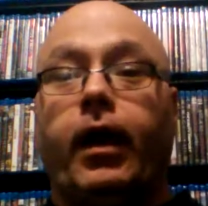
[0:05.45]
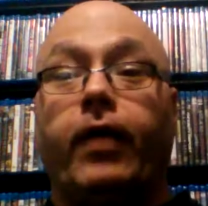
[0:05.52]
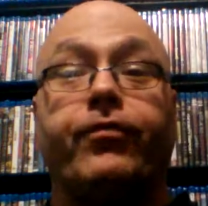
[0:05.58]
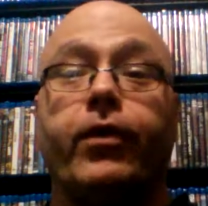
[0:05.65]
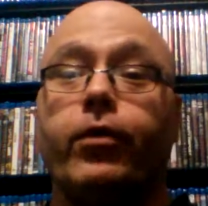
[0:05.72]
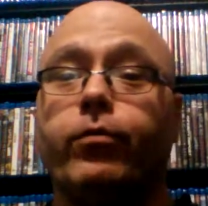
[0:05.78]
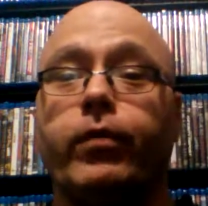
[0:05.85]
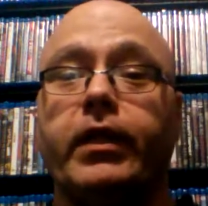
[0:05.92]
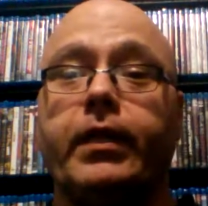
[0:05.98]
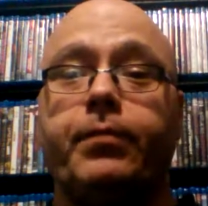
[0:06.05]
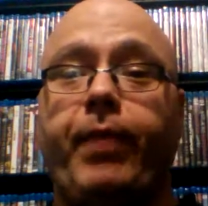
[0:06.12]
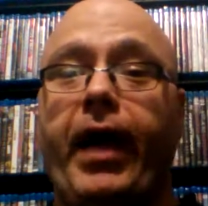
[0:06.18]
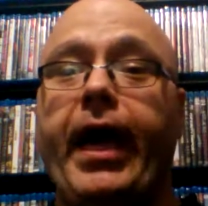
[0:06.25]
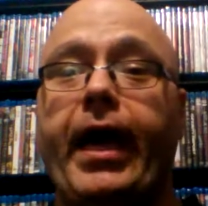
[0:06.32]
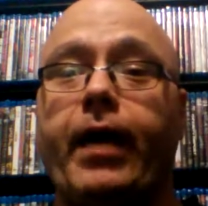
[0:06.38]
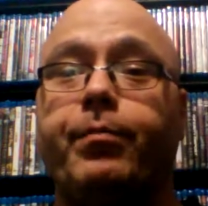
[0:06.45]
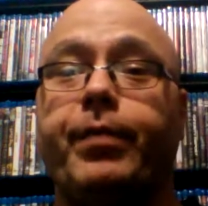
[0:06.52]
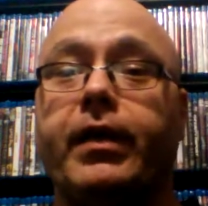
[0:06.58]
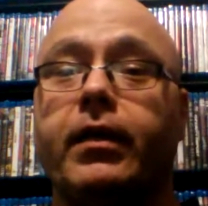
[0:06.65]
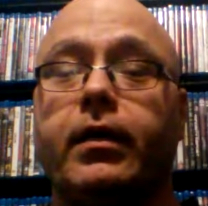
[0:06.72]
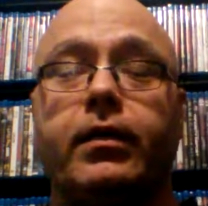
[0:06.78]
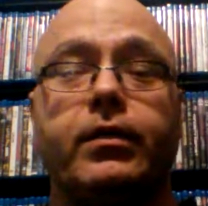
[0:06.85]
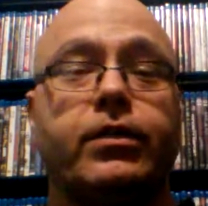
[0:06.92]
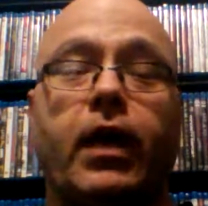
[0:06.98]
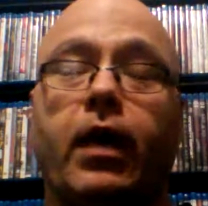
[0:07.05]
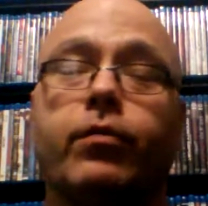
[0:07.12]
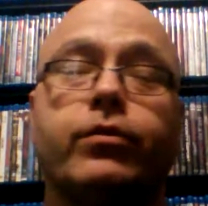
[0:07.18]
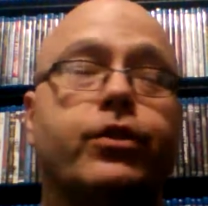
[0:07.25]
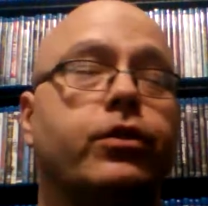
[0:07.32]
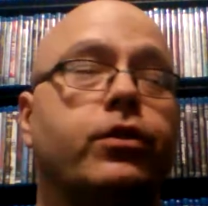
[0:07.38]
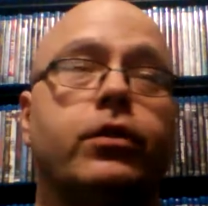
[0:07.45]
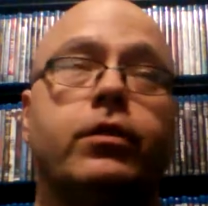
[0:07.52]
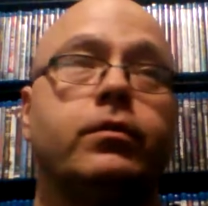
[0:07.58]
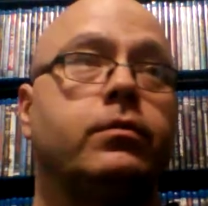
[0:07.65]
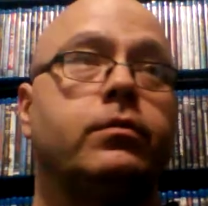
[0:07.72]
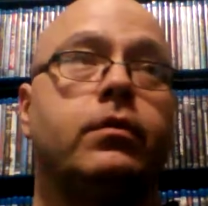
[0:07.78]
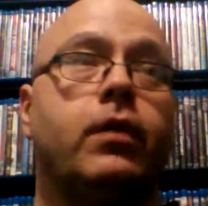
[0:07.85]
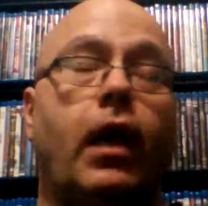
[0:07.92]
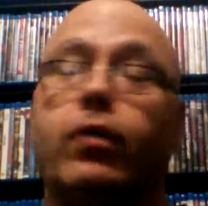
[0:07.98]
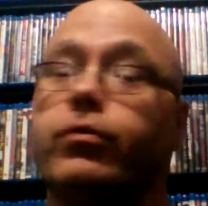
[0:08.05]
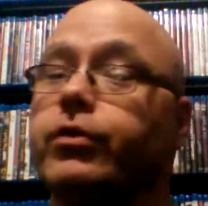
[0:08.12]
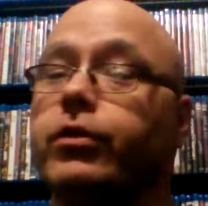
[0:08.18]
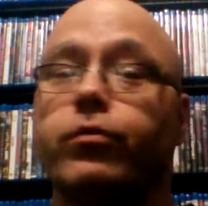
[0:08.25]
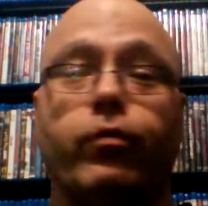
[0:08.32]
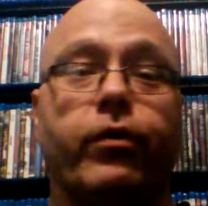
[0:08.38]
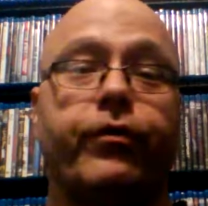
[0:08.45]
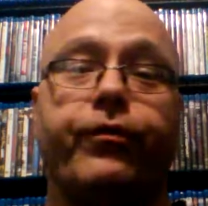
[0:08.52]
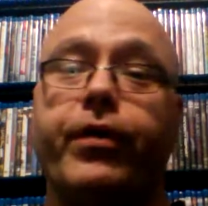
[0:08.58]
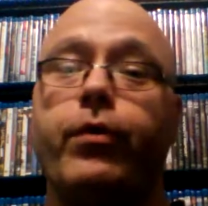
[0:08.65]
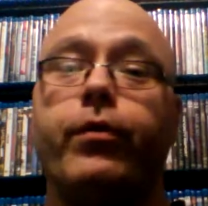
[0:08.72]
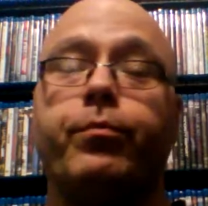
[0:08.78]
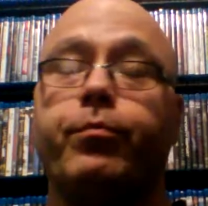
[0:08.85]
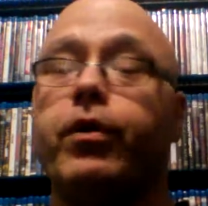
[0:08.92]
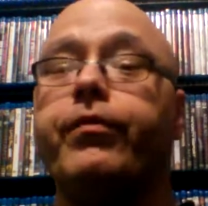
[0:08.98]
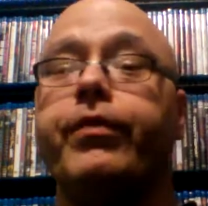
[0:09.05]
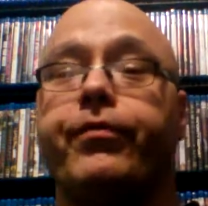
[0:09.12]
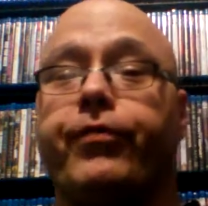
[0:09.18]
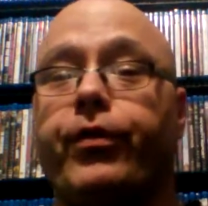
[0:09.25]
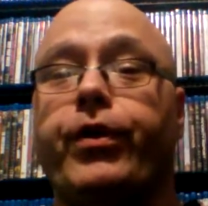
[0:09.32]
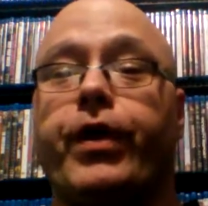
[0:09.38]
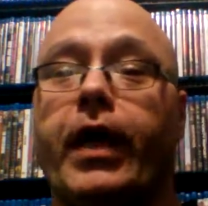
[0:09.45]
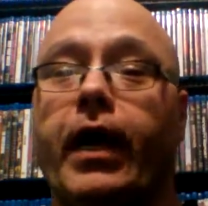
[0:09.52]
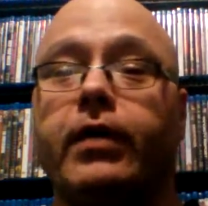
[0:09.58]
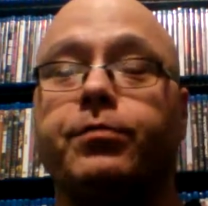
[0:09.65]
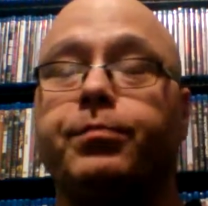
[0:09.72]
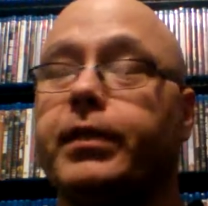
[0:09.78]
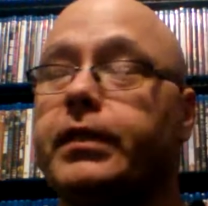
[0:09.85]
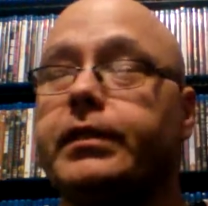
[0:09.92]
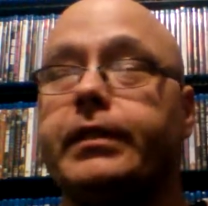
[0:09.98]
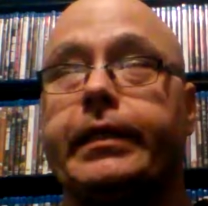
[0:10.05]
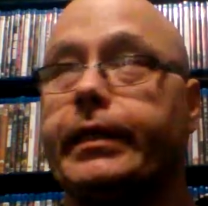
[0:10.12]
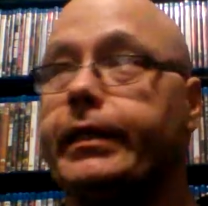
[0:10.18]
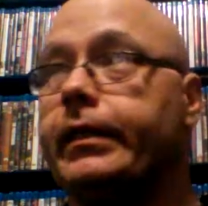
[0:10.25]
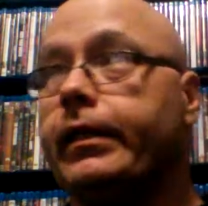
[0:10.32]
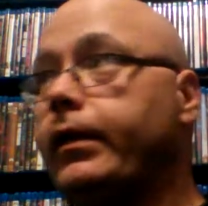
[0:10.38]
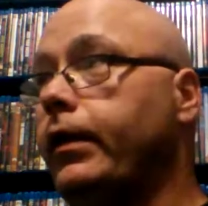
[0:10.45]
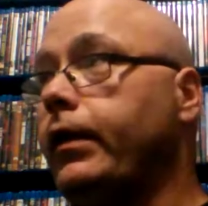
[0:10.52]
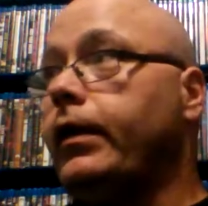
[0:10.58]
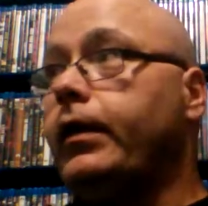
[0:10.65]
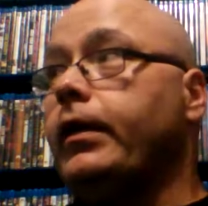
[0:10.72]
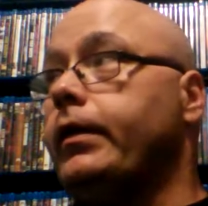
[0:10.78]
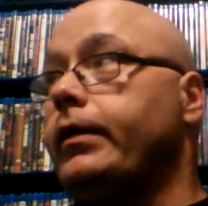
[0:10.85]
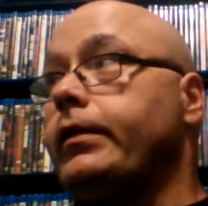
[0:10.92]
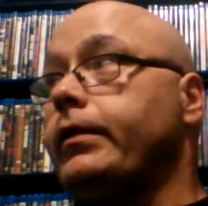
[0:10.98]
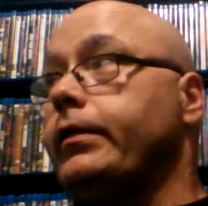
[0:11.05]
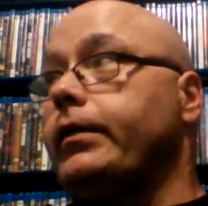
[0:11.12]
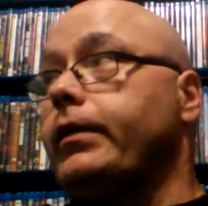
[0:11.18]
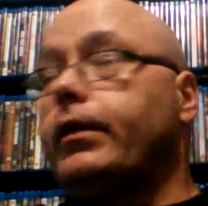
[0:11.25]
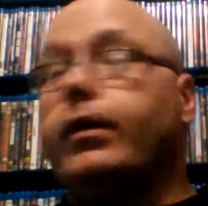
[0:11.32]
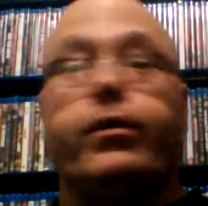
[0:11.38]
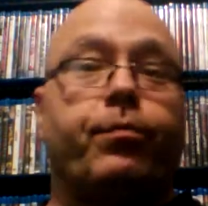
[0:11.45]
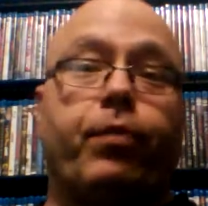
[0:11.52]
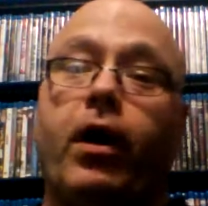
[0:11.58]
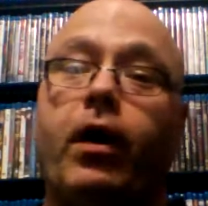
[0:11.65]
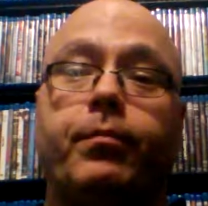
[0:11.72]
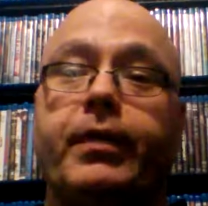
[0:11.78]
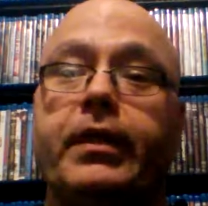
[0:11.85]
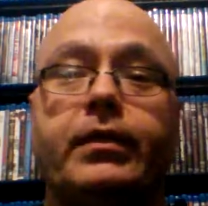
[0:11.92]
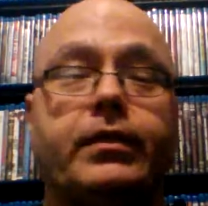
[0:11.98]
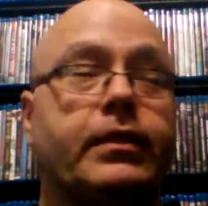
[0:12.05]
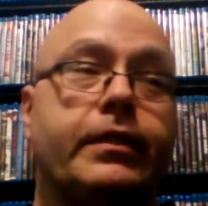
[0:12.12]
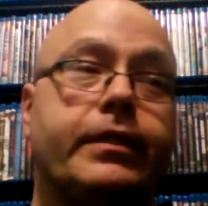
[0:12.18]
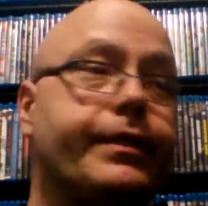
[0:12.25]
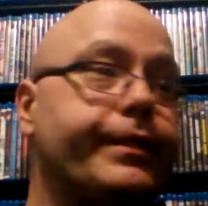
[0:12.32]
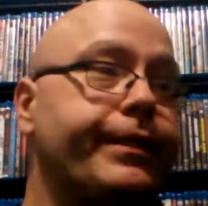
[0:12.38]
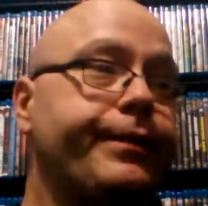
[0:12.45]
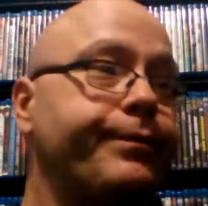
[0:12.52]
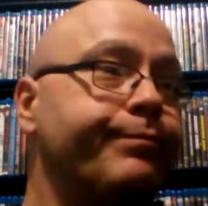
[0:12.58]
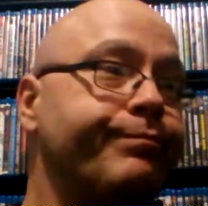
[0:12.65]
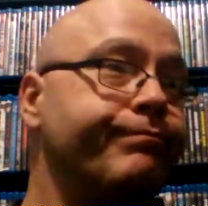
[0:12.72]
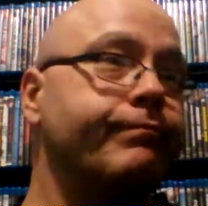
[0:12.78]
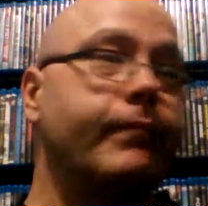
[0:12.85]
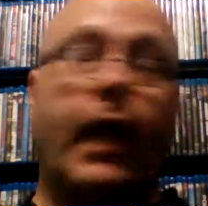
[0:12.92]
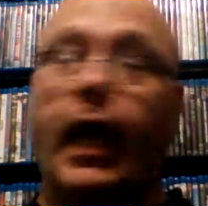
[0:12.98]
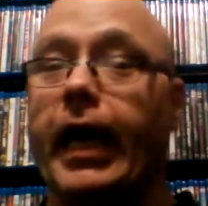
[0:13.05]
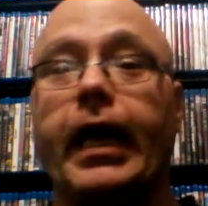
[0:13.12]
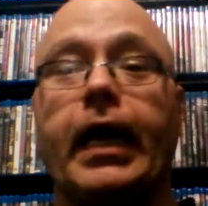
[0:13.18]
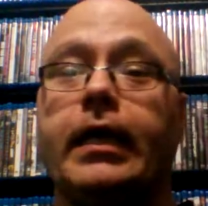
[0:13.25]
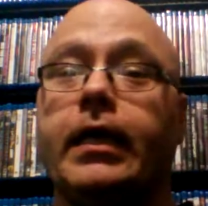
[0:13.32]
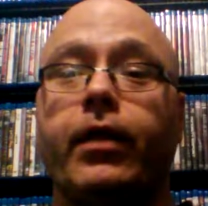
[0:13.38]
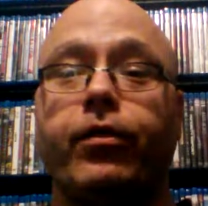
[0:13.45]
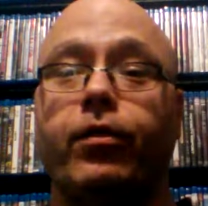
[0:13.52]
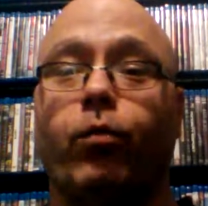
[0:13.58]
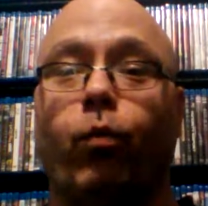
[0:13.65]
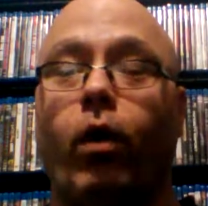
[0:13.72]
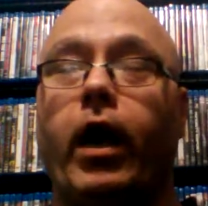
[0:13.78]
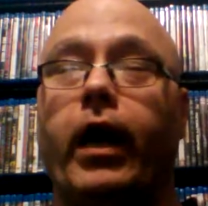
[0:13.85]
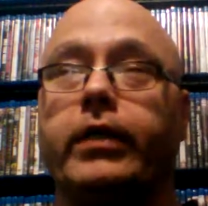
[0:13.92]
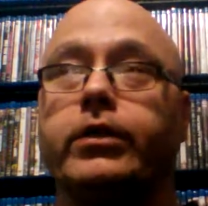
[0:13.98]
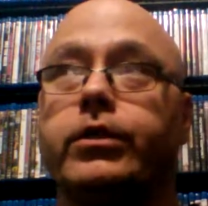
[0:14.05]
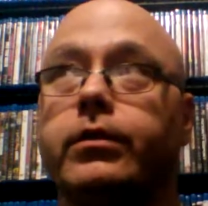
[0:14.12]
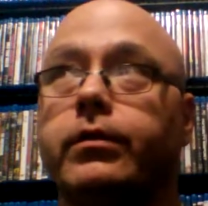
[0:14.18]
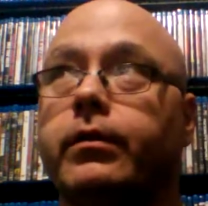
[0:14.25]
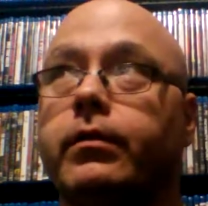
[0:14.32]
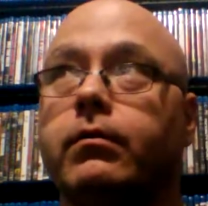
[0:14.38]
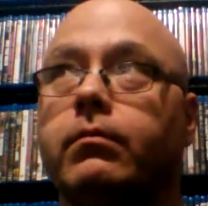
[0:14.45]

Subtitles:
feel really bad because I was gonna review a movie for you guys, but the problem is I got nothing to watch.